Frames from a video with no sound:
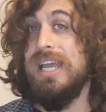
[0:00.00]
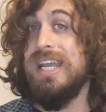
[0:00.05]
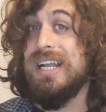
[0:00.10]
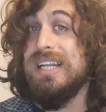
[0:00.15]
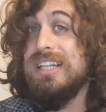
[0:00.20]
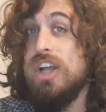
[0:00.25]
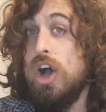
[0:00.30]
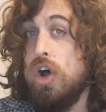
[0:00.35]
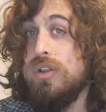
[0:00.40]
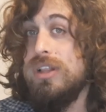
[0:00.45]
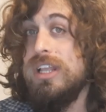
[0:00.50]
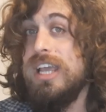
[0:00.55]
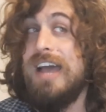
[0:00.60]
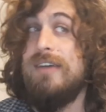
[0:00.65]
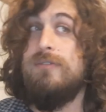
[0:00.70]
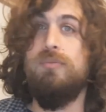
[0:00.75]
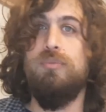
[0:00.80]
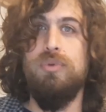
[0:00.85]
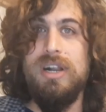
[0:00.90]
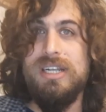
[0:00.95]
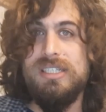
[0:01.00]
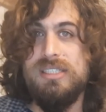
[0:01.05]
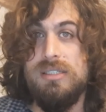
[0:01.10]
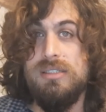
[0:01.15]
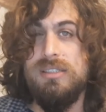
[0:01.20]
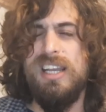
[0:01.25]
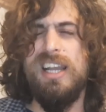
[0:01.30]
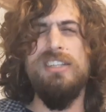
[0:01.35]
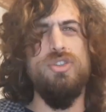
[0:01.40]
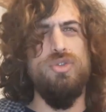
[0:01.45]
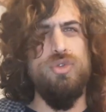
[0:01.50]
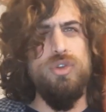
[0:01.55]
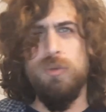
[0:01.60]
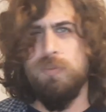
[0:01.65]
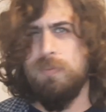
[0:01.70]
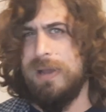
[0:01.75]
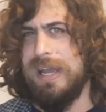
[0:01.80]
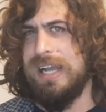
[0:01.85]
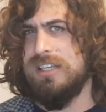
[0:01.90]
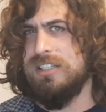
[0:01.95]
it can only have Present and Drill
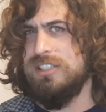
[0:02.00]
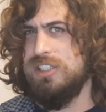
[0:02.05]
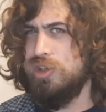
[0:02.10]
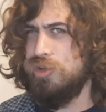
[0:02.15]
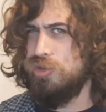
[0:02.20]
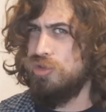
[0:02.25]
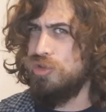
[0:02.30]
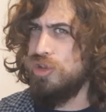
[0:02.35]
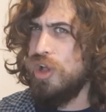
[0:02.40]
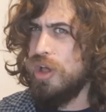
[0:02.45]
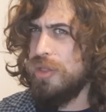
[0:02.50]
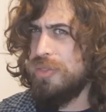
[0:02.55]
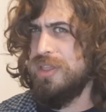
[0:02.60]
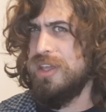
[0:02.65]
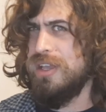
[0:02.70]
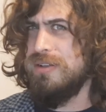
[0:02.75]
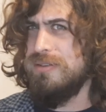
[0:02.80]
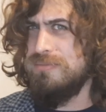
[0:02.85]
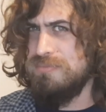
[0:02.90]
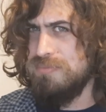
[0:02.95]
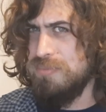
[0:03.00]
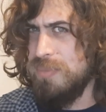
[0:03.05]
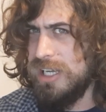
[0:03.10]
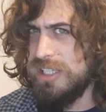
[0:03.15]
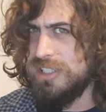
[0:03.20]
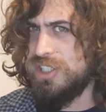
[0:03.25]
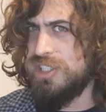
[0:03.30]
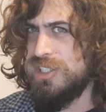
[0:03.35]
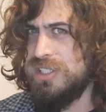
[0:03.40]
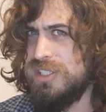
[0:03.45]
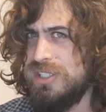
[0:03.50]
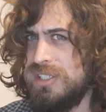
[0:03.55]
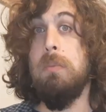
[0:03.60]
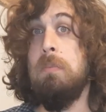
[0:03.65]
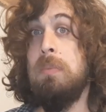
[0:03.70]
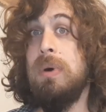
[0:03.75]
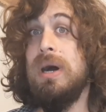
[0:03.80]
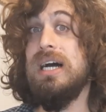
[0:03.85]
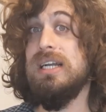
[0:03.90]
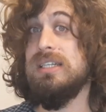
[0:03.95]
Peck, so nothing much.
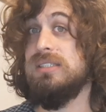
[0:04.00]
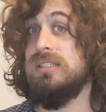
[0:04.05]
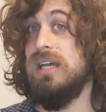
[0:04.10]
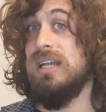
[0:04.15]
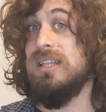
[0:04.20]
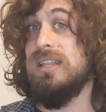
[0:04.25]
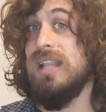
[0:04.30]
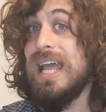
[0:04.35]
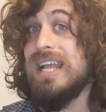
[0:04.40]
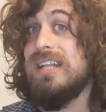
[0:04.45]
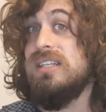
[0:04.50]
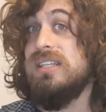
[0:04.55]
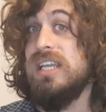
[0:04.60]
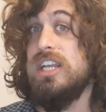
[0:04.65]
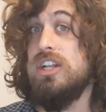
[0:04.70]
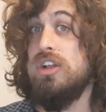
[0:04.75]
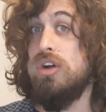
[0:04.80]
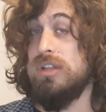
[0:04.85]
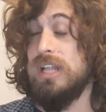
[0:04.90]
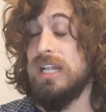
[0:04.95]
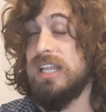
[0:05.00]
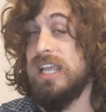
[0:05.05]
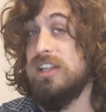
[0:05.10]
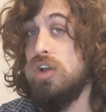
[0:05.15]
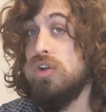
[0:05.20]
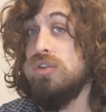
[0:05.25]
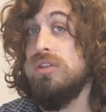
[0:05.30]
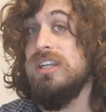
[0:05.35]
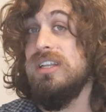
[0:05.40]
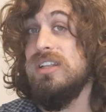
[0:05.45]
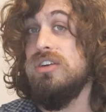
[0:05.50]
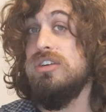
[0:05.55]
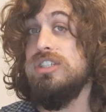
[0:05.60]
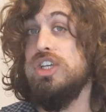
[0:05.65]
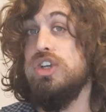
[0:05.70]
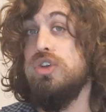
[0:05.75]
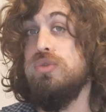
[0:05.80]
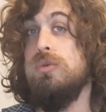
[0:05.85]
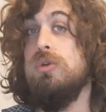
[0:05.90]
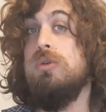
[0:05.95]
But unlike Ditto that can only learn
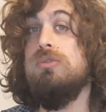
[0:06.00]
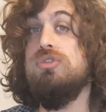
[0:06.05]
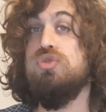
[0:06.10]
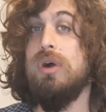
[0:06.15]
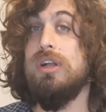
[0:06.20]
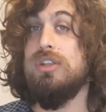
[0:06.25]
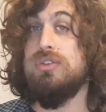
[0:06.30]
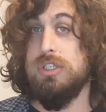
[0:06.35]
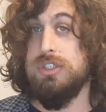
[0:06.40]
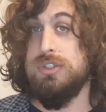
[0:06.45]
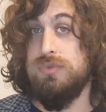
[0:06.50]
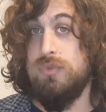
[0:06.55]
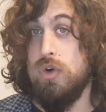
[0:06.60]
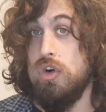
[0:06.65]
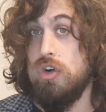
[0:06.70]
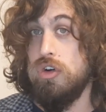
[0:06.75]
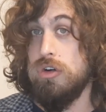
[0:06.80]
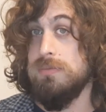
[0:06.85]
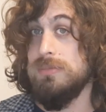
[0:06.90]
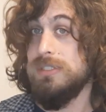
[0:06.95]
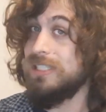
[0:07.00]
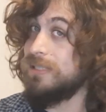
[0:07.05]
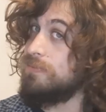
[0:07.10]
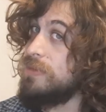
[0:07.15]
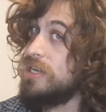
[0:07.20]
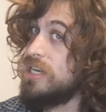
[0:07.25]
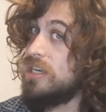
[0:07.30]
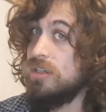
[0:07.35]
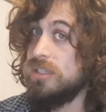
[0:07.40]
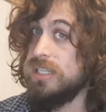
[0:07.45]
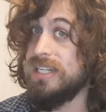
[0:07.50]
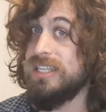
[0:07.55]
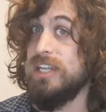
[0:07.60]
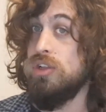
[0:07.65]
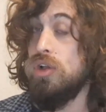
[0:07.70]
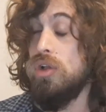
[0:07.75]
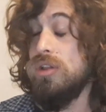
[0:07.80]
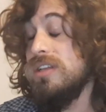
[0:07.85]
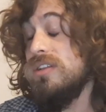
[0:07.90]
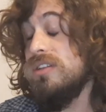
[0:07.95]
new moves while transformed, Smeargle that can
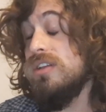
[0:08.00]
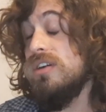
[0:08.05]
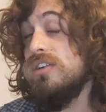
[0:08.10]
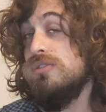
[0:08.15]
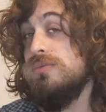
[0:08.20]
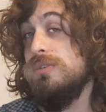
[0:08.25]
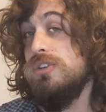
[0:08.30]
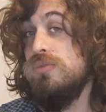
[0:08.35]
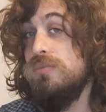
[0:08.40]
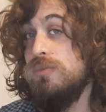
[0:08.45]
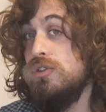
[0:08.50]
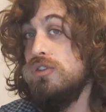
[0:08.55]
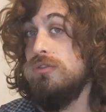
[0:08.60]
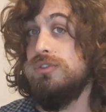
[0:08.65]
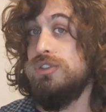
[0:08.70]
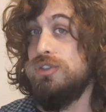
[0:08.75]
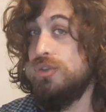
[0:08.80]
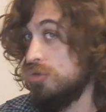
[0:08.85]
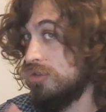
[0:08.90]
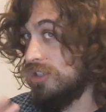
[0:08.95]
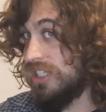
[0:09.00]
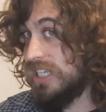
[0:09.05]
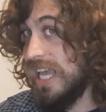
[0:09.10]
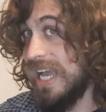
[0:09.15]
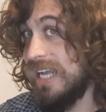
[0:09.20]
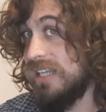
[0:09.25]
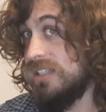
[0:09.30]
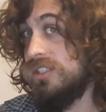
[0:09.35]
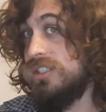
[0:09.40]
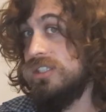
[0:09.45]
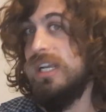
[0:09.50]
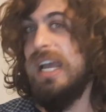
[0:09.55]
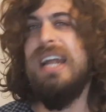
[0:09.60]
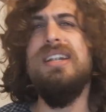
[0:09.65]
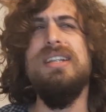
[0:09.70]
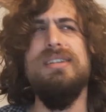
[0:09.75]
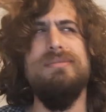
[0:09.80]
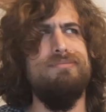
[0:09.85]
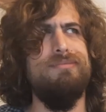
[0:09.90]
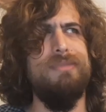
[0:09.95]
only learn new moves through Sketch, and
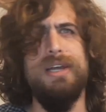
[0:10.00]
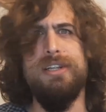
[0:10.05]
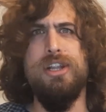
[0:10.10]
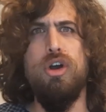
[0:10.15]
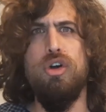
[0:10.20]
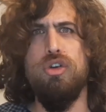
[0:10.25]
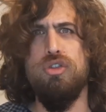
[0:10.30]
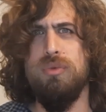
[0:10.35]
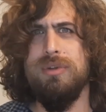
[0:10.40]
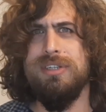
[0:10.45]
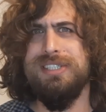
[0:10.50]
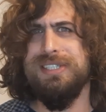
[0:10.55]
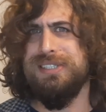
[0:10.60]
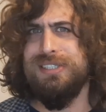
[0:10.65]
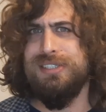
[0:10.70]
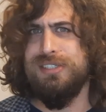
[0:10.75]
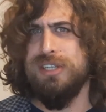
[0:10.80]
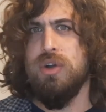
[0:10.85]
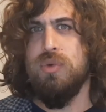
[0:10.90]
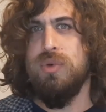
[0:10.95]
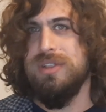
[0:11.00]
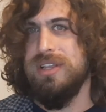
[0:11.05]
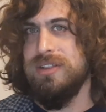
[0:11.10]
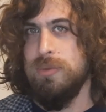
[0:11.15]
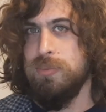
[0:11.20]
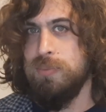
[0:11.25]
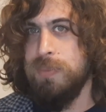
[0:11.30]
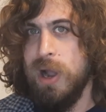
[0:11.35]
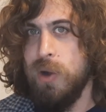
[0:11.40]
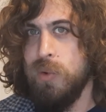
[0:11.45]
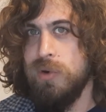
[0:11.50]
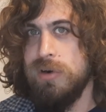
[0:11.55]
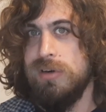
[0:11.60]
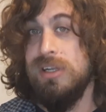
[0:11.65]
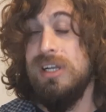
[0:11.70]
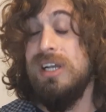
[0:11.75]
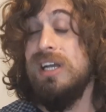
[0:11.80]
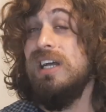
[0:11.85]
Unknown which is stuck with Hidden Power,